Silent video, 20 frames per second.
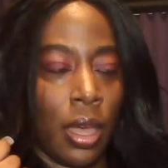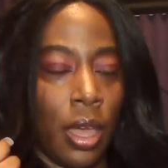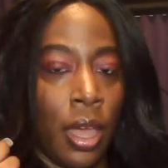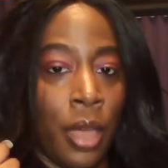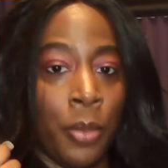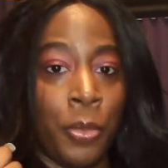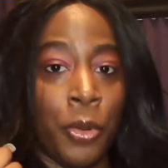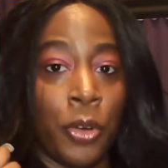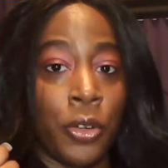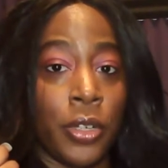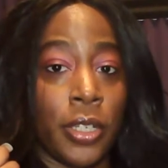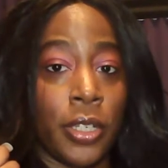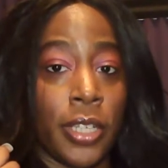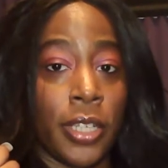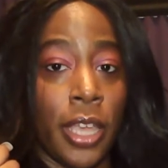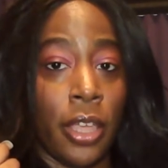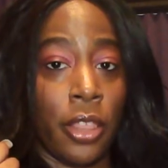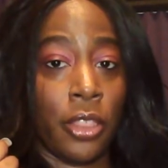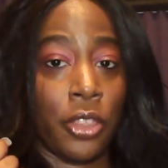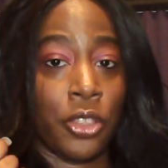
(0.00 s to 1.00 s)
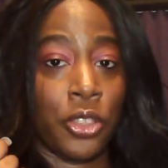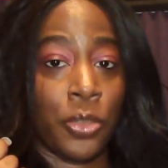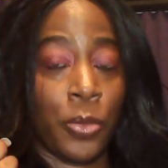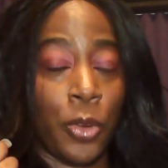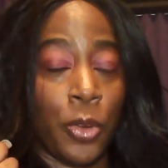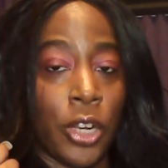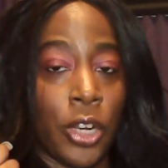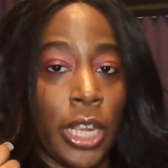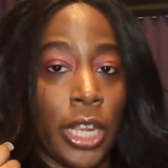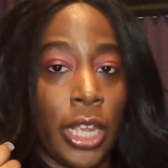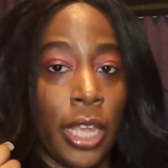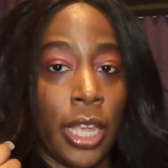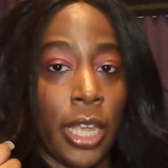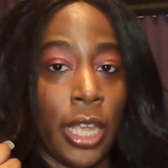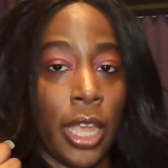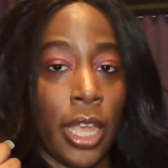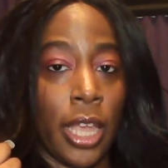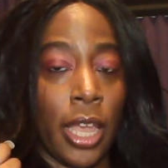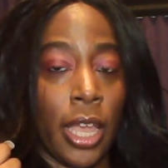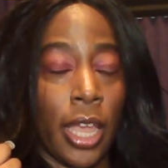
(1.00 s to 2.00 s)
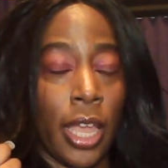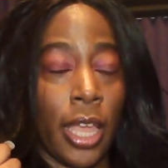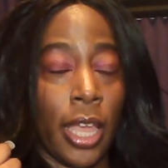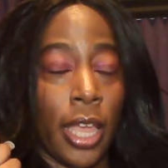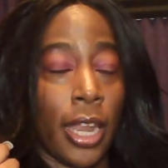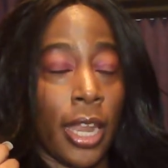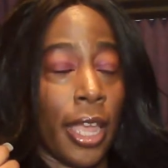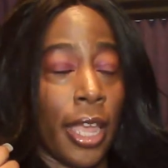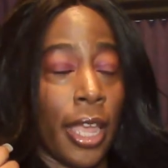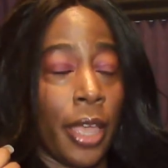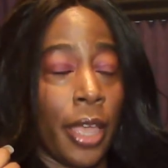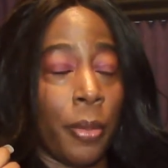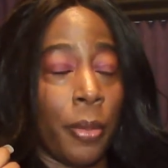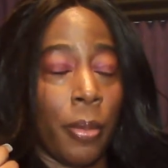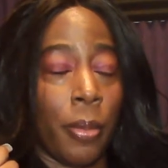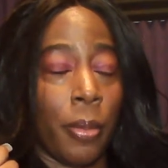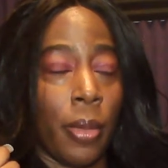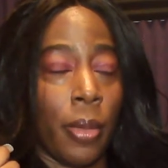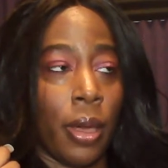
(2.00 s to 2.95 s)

I broke a nail this morning and